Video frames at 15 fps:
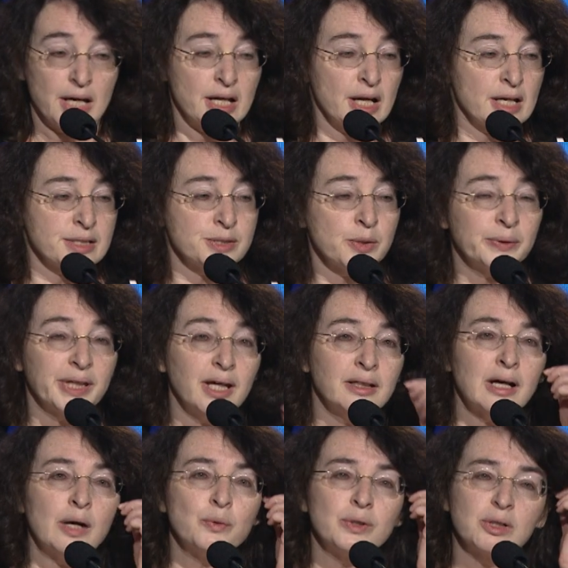So again,
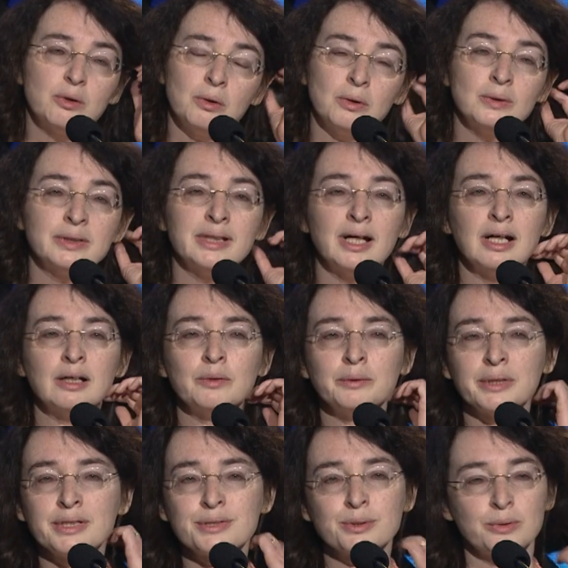our goal now
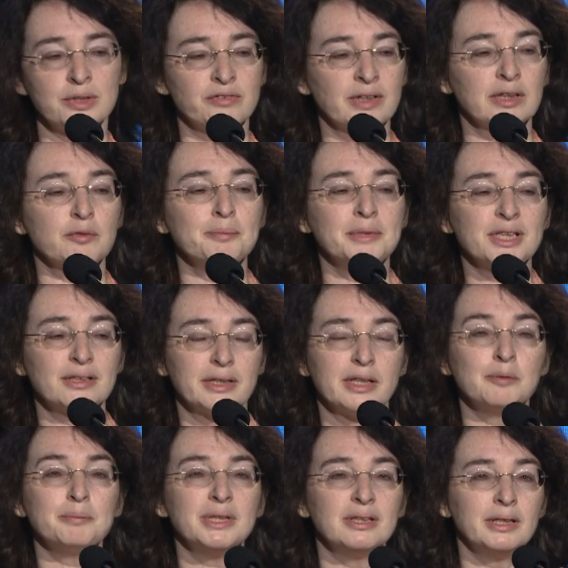is to develop
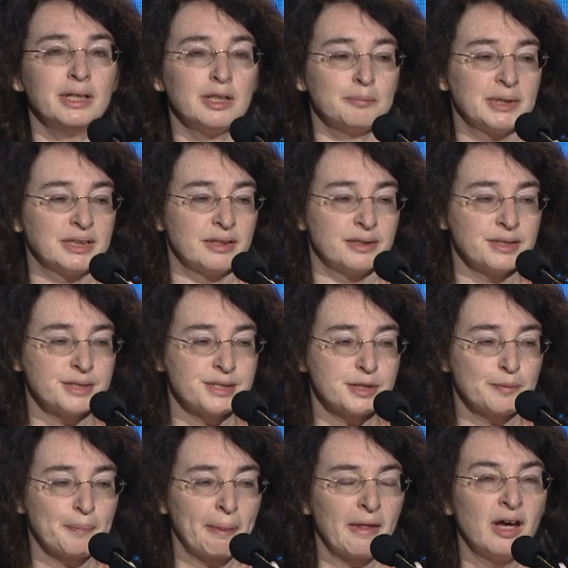MIR-10B inhibitors.
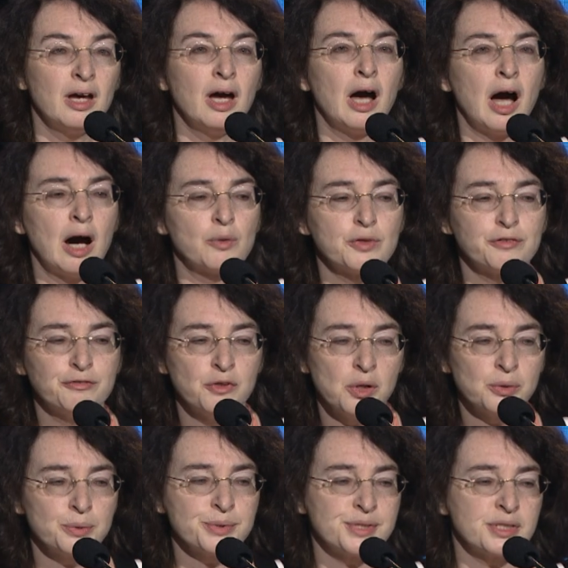Our
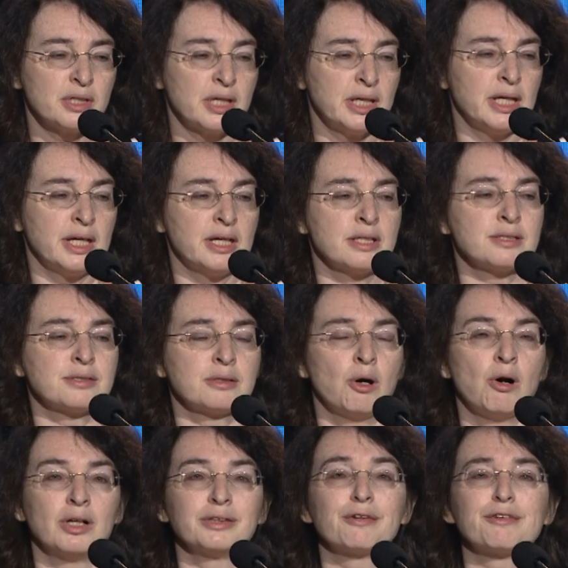focus is
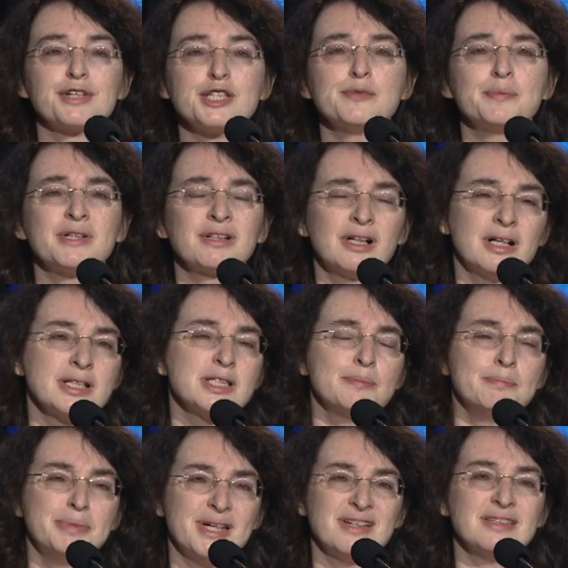on
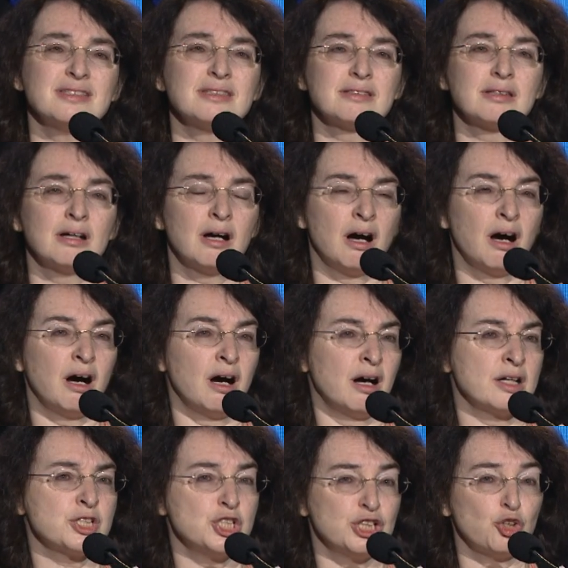CRISPR-Cas-based
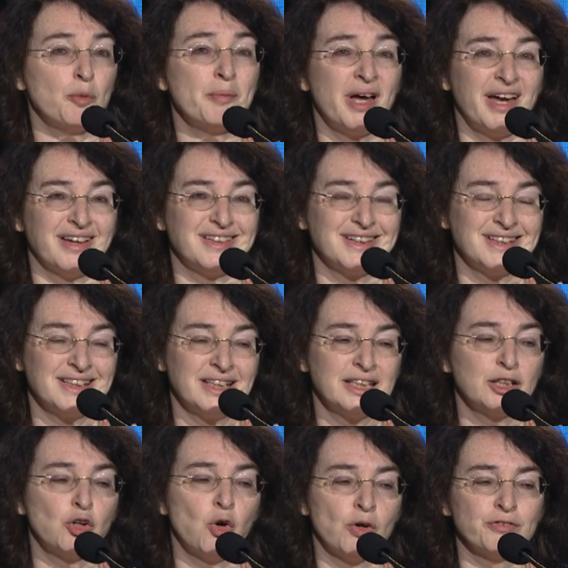genome editing
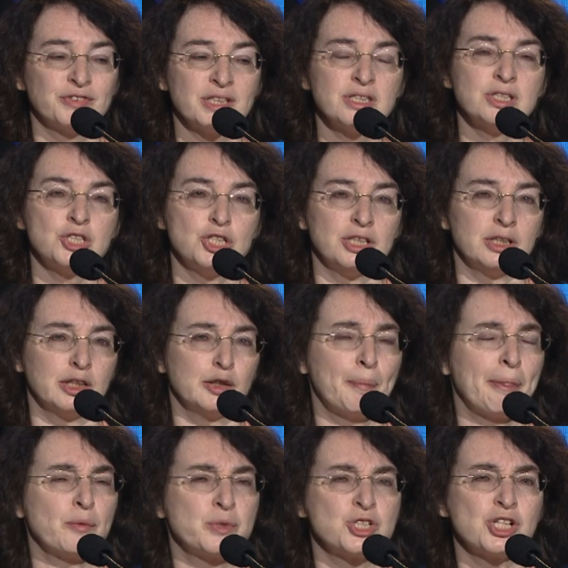of this gene,
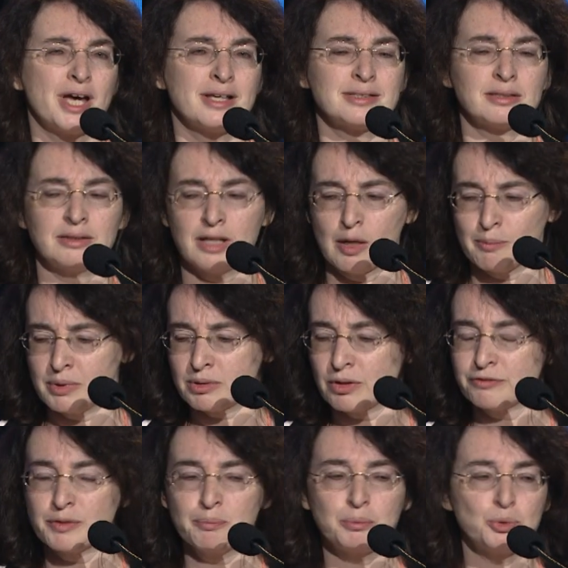which has a number of
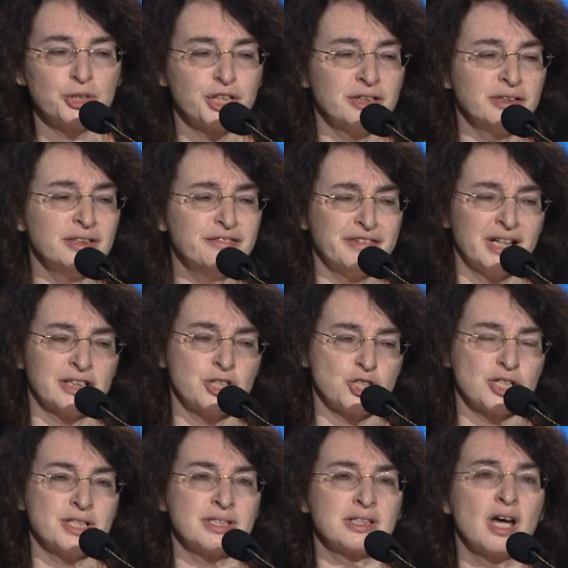important
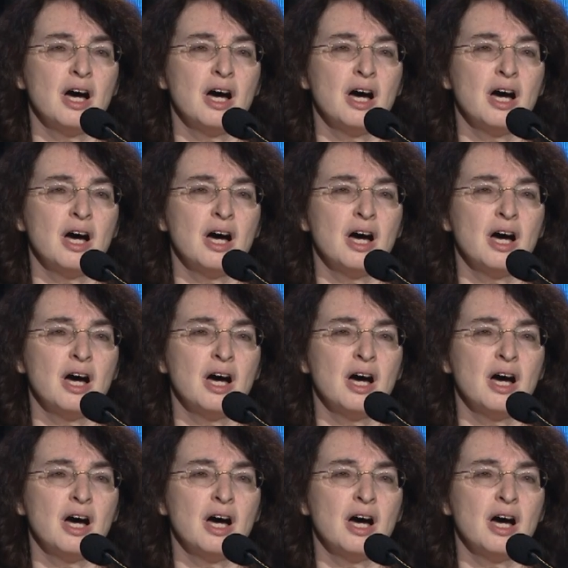advantages.